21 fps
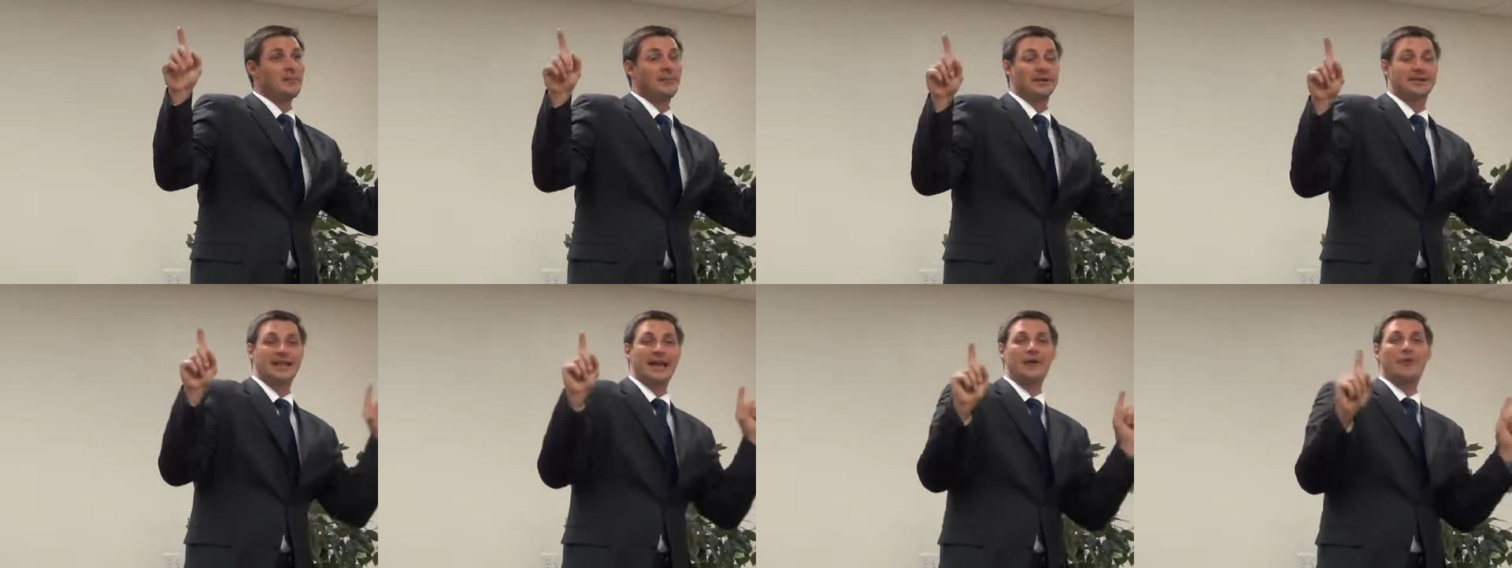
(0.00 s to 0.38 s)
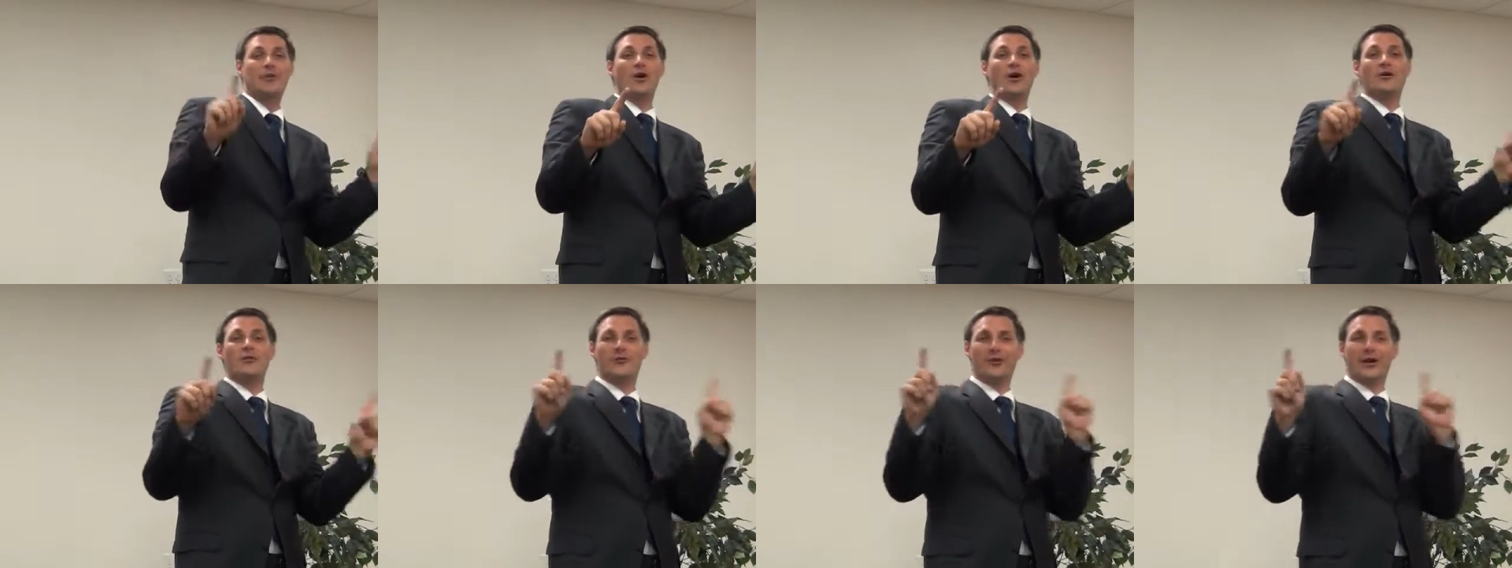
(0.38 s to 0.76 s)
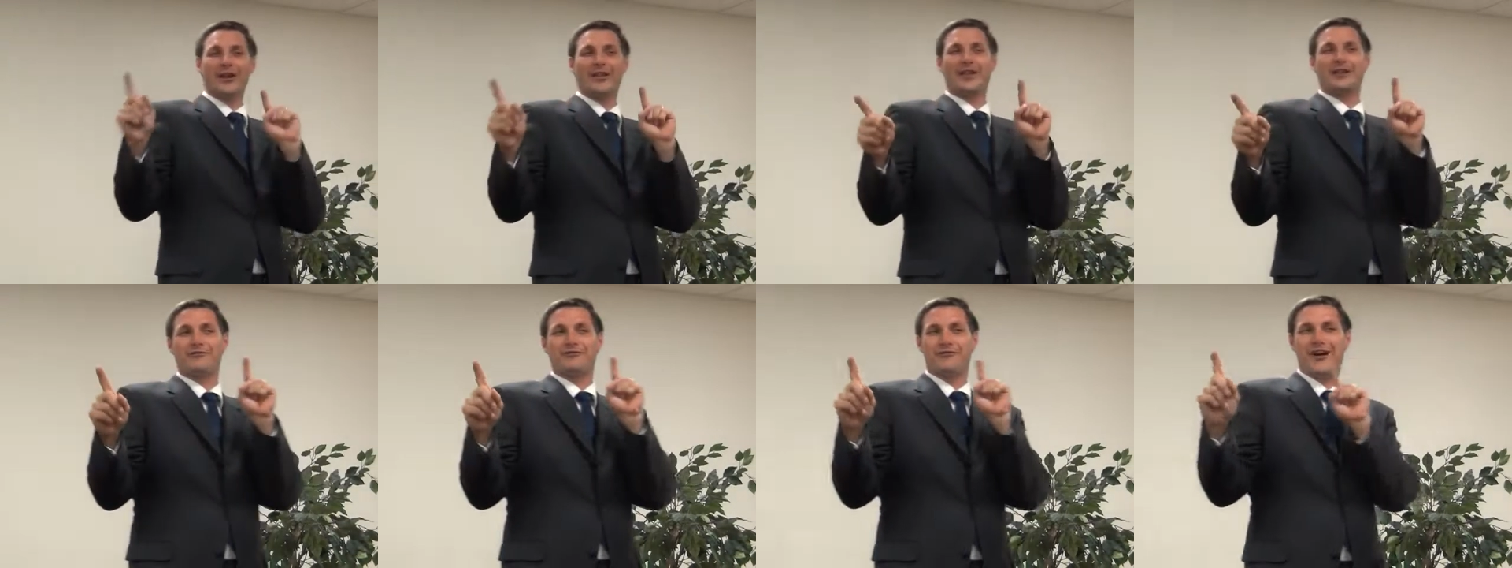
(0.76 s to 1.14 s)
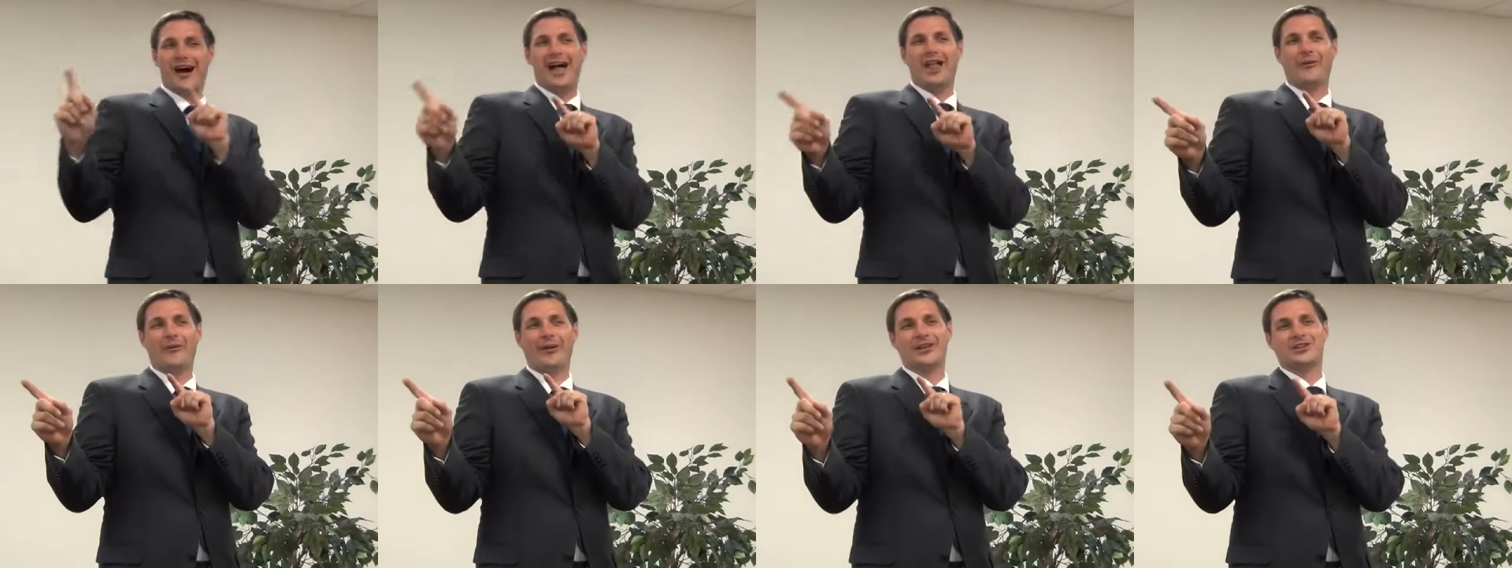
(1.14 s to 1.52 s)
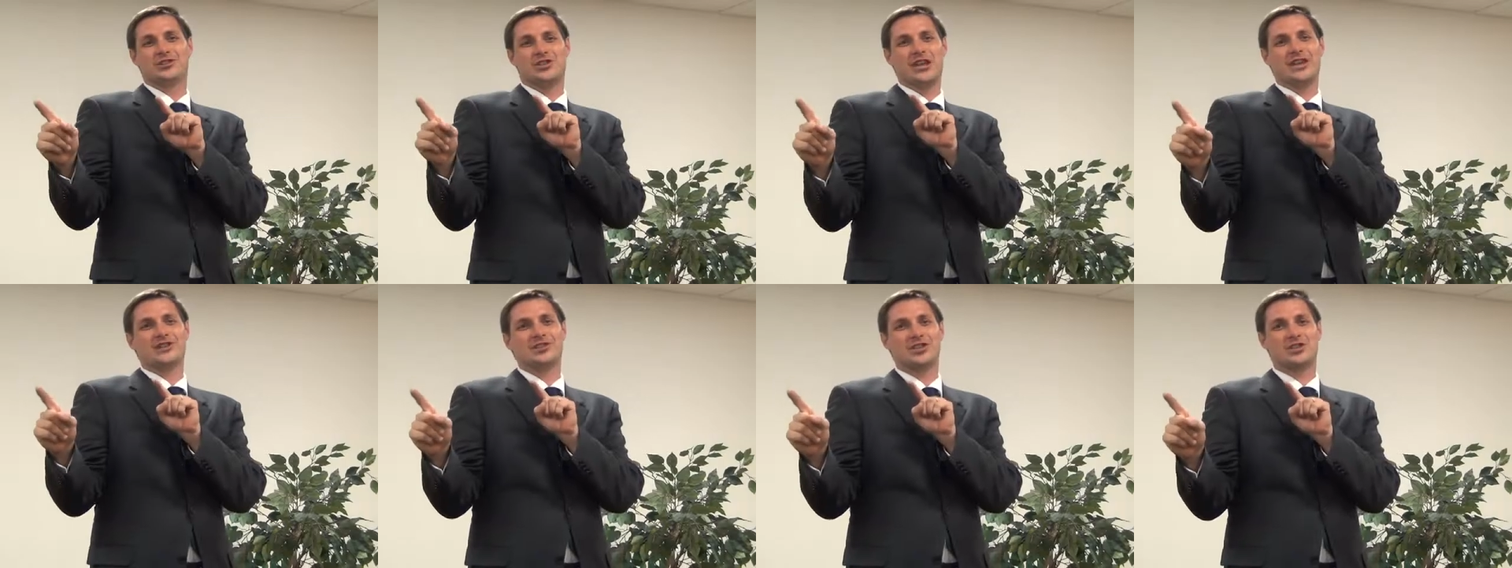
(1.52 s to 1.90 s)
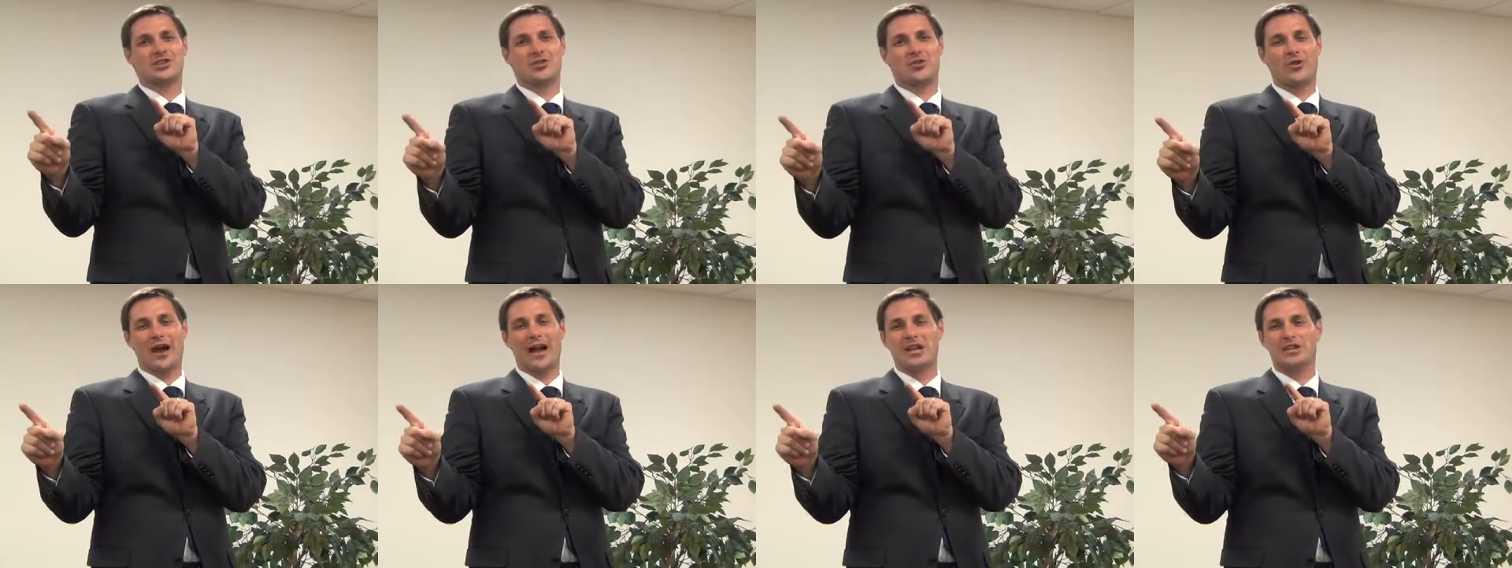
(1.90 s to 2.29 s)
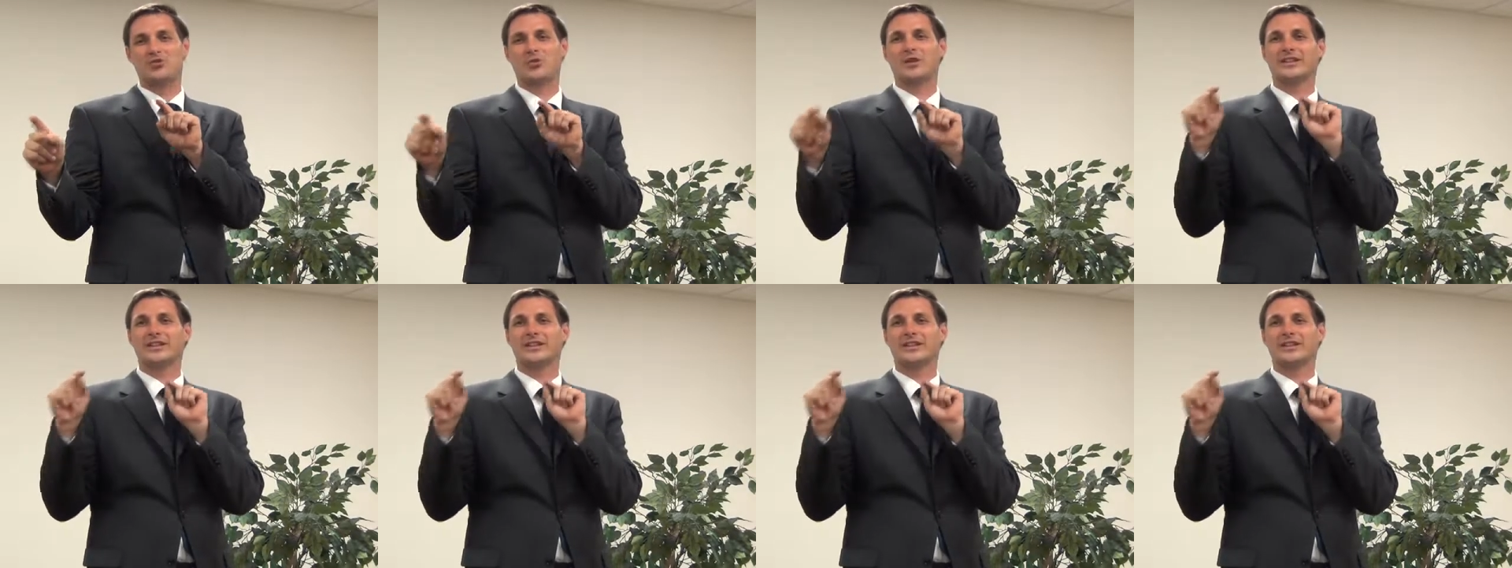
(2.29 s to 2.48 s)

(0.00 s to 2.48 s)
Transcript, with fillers: But they weren't really following Jesus Christ.